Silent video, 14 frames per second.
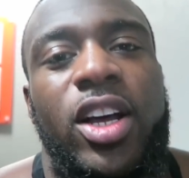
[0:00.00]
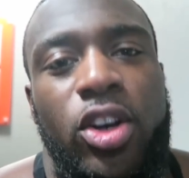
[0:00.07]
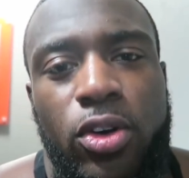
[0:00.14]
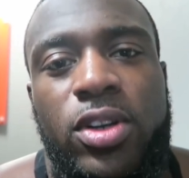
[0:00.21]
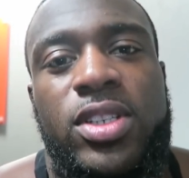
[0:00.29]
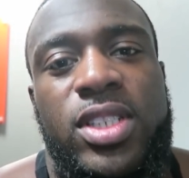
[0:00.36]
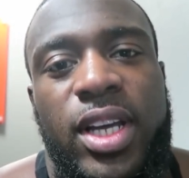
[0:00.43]

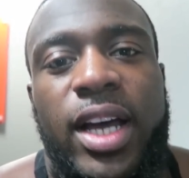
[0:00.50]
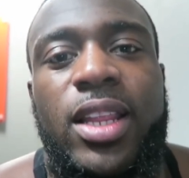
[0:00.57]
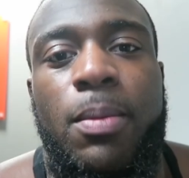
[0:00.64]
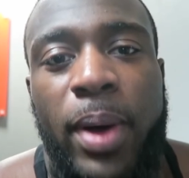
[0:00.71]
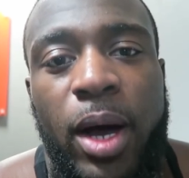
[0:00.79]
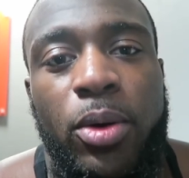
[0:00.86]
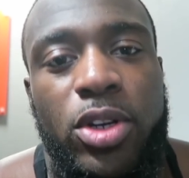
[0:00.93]
alongside
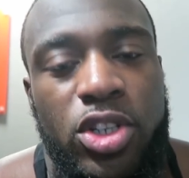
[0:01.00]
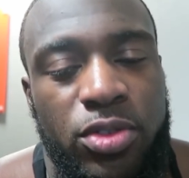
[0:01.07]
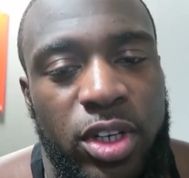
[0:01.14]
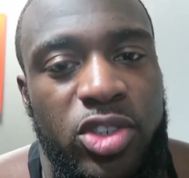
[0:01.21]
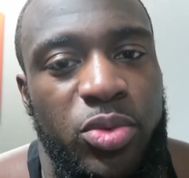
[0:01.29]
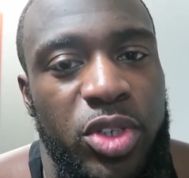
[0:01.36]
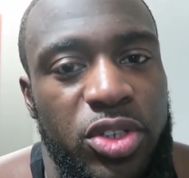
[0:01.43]
the power
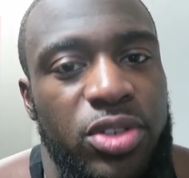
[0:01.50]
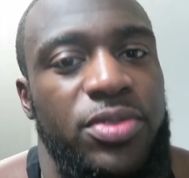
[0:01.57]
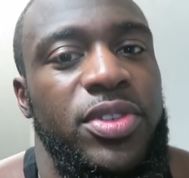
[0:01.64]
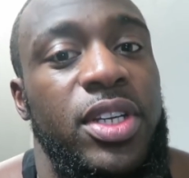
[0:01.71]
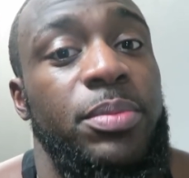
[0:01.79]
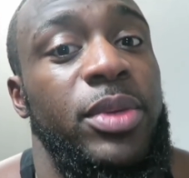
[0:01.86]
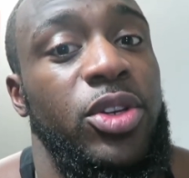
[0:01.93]
shrugs, which
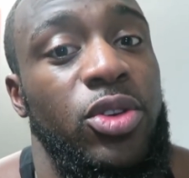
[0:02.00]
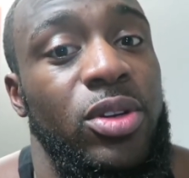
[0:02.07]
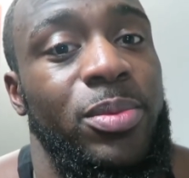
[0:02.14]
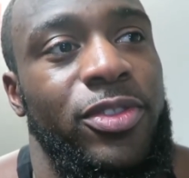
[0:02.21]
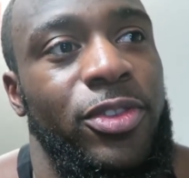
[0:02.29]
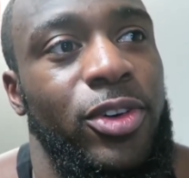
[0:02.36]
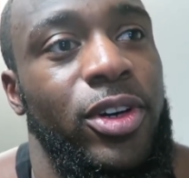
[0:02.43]
you've seen me
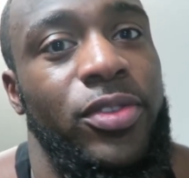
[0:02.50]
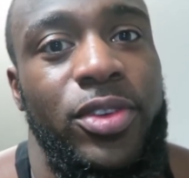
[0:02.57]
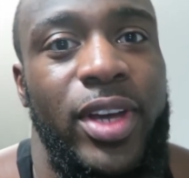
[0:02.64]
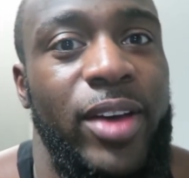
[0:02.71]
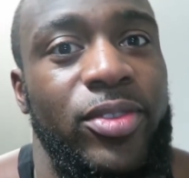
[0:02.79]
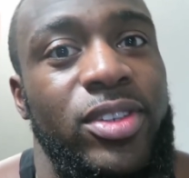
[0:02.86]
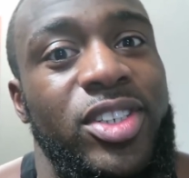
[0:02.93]
do before. If
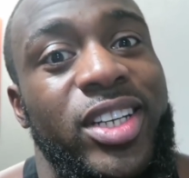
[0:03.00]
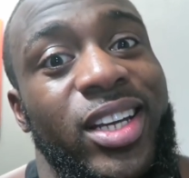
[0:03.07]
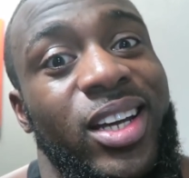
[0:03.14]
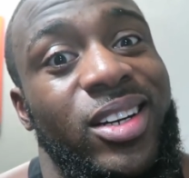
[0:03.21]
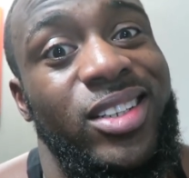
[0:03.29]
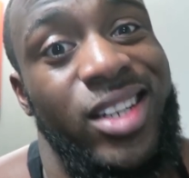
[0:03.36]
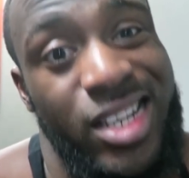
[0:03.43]
you haven't,
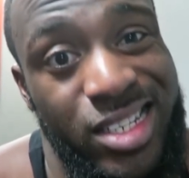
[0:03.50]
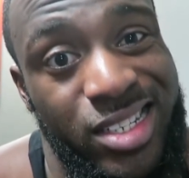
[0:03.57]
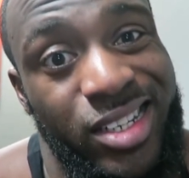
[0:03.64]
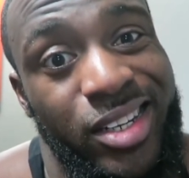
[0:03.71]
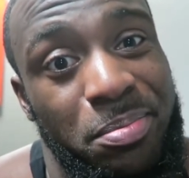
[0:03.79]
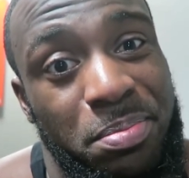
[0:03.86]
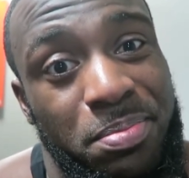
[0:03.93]
check out this clip.